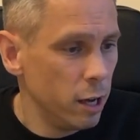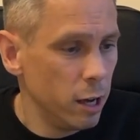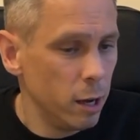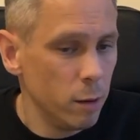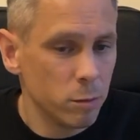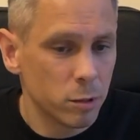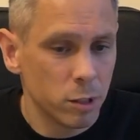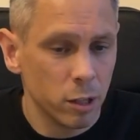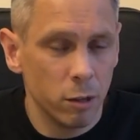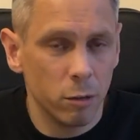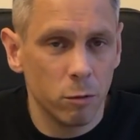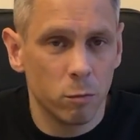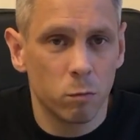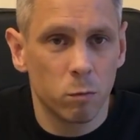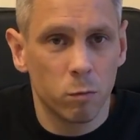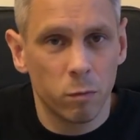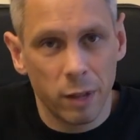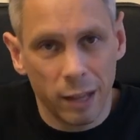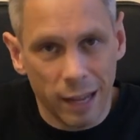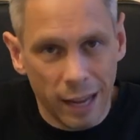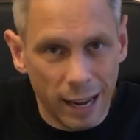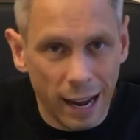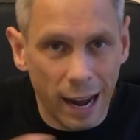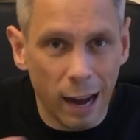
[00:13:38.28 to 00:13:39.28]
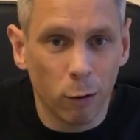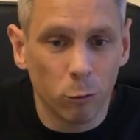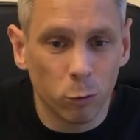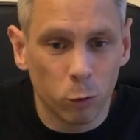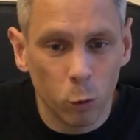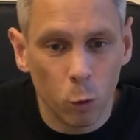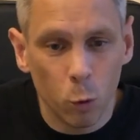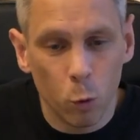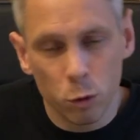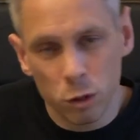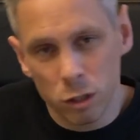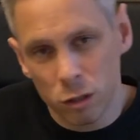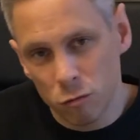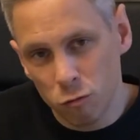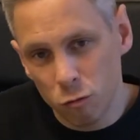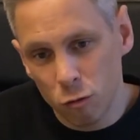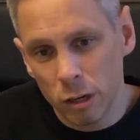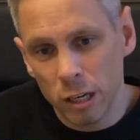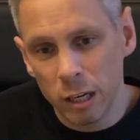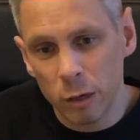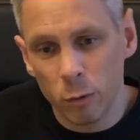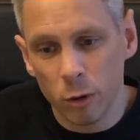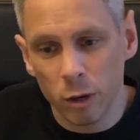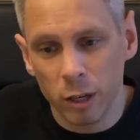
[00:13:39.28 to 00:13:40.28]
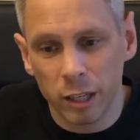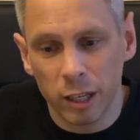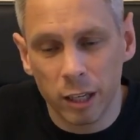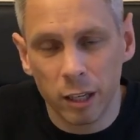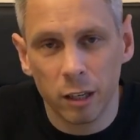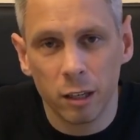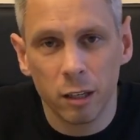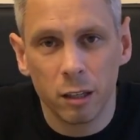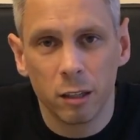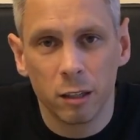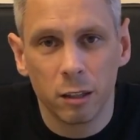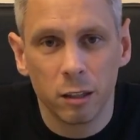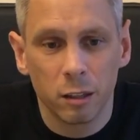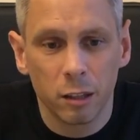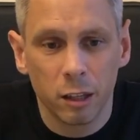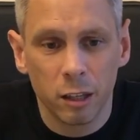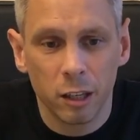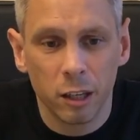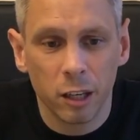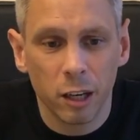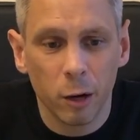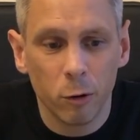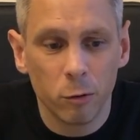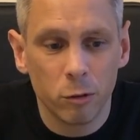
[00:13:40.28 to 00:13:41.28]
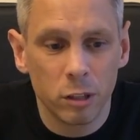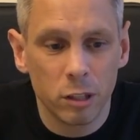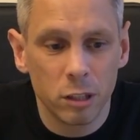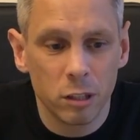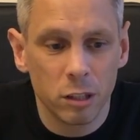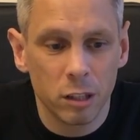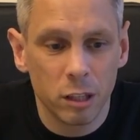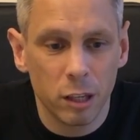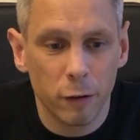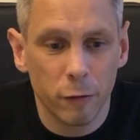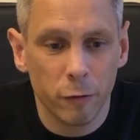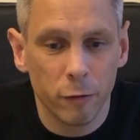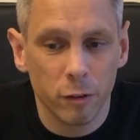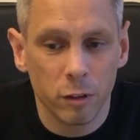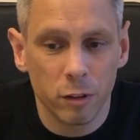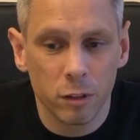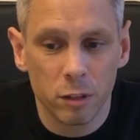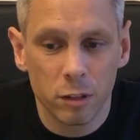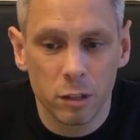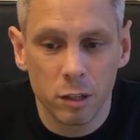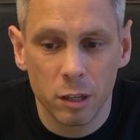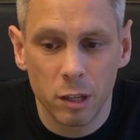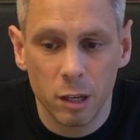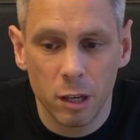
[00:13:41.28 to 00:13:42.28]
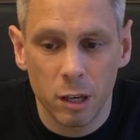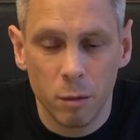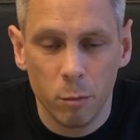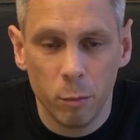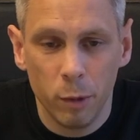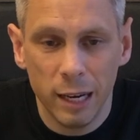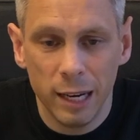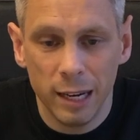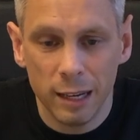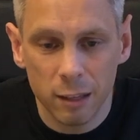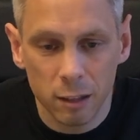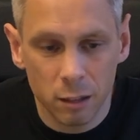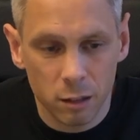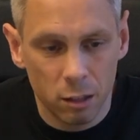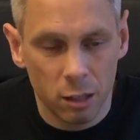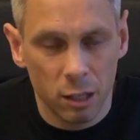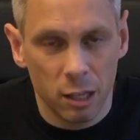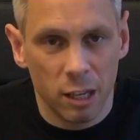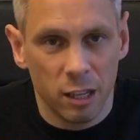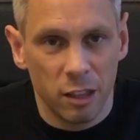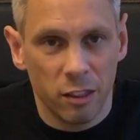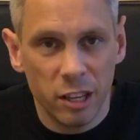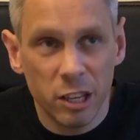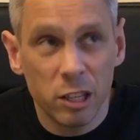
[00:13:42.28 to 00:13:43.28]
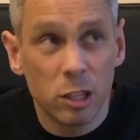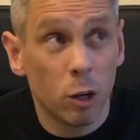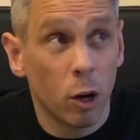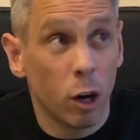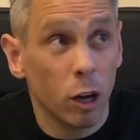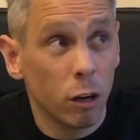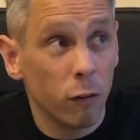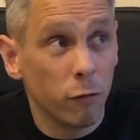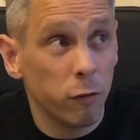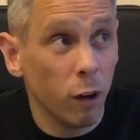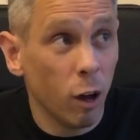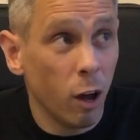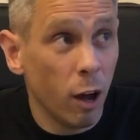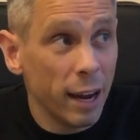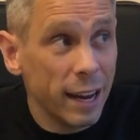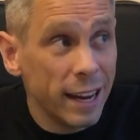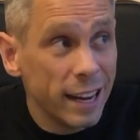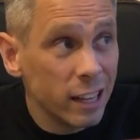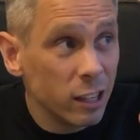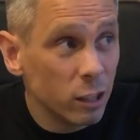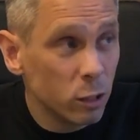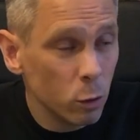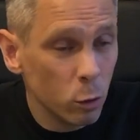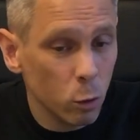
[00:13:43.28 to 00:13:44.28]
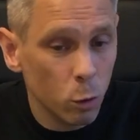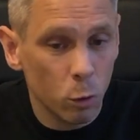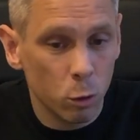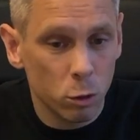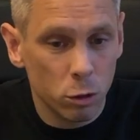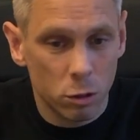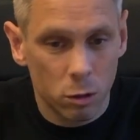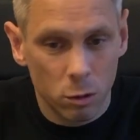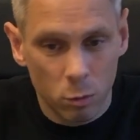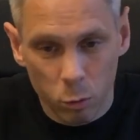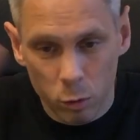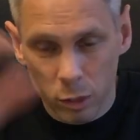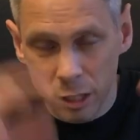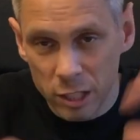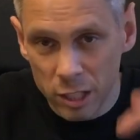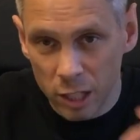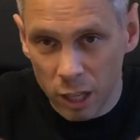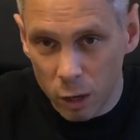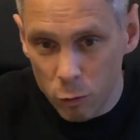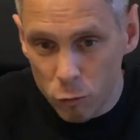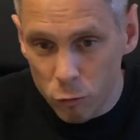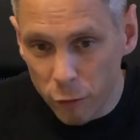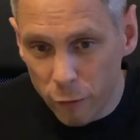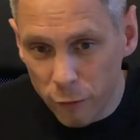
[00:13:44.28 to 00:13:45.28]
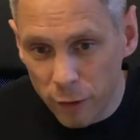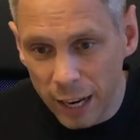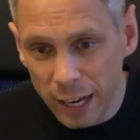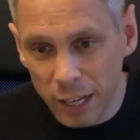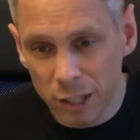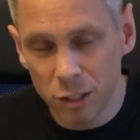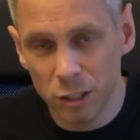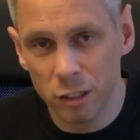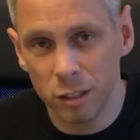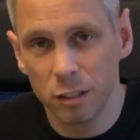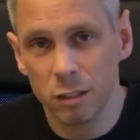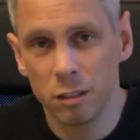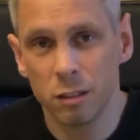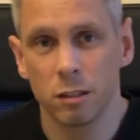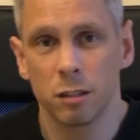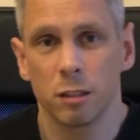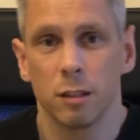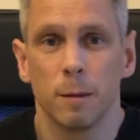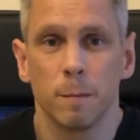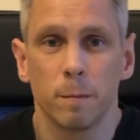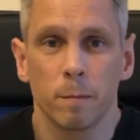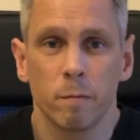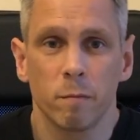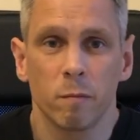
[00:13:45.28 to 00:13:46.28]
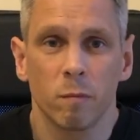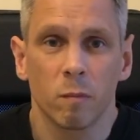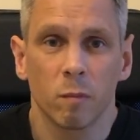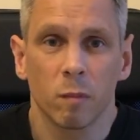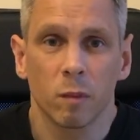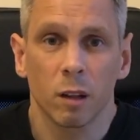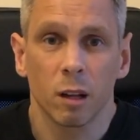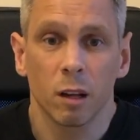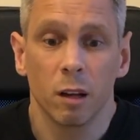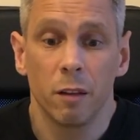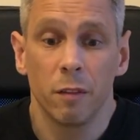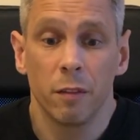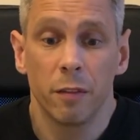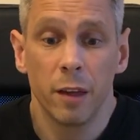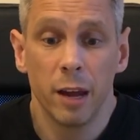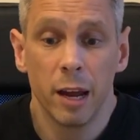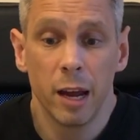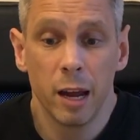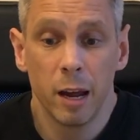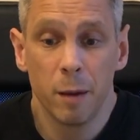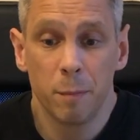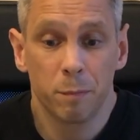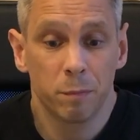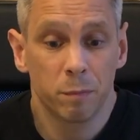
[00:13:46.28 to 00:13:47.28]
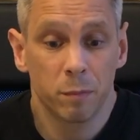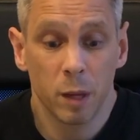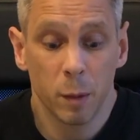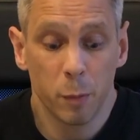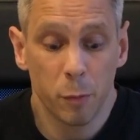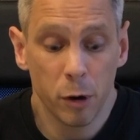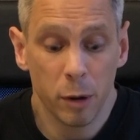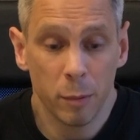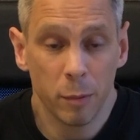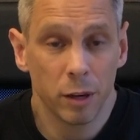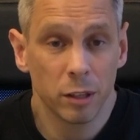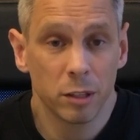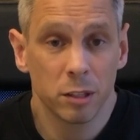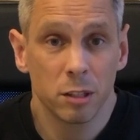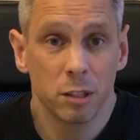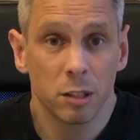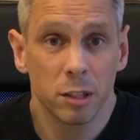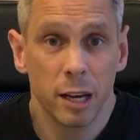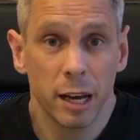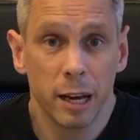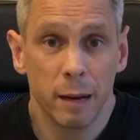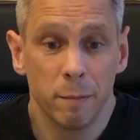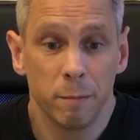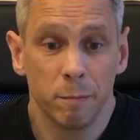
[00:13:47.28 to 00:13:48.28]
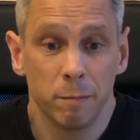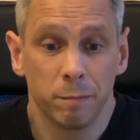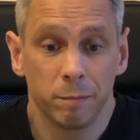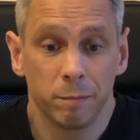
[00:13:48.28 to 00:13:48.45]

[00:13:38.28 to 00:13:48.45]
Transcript: So outdoors is really going to notice the difference. But in this kind of light indoors where there's no reflections, they're pretty much the same.